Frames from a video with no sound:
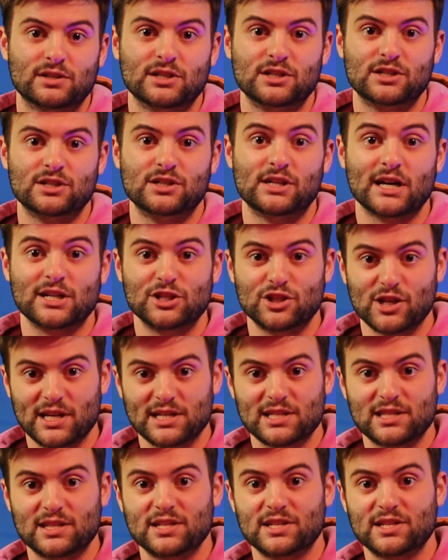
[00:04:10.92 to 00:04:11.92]
to
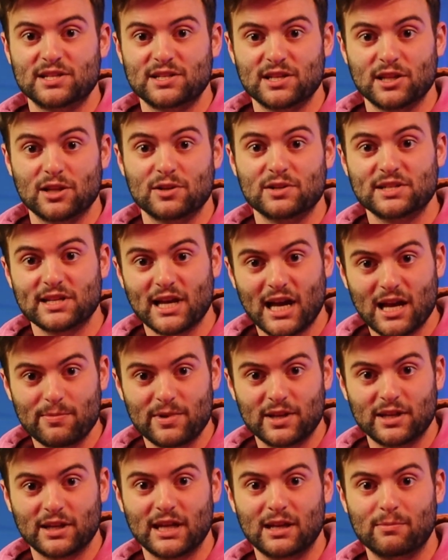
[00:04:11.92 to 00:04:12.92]
digest the
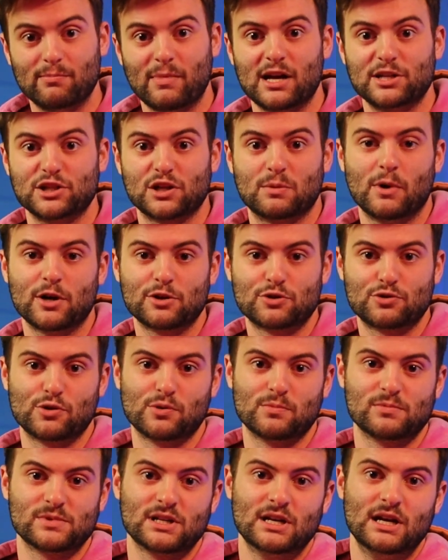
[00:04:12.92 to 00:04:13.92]
psilocybin in magic
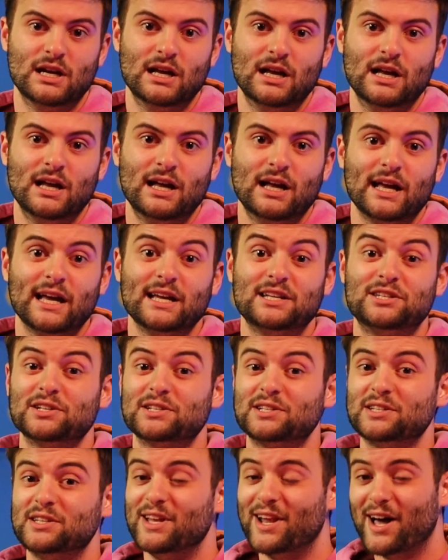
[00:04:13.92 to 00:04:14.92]
mushrooms. It
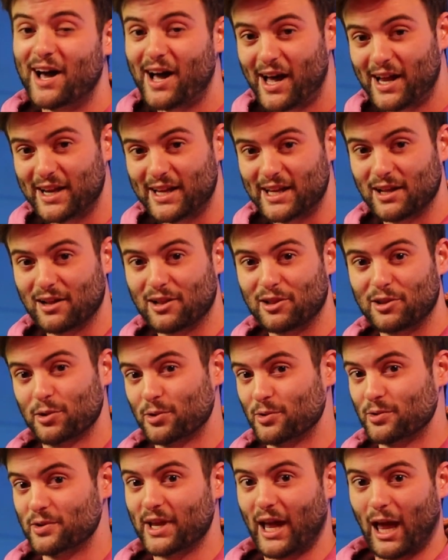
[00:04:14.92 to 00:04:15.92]
does not
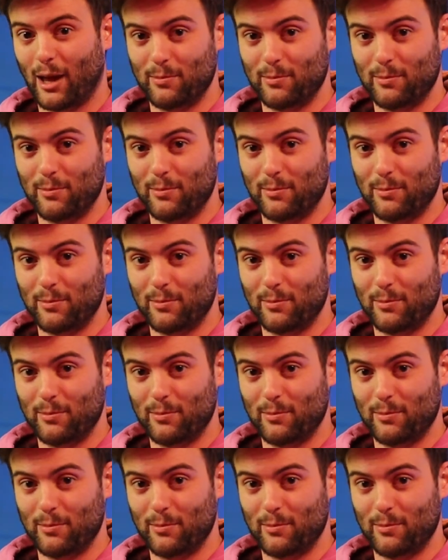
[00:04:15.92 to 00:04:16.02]
include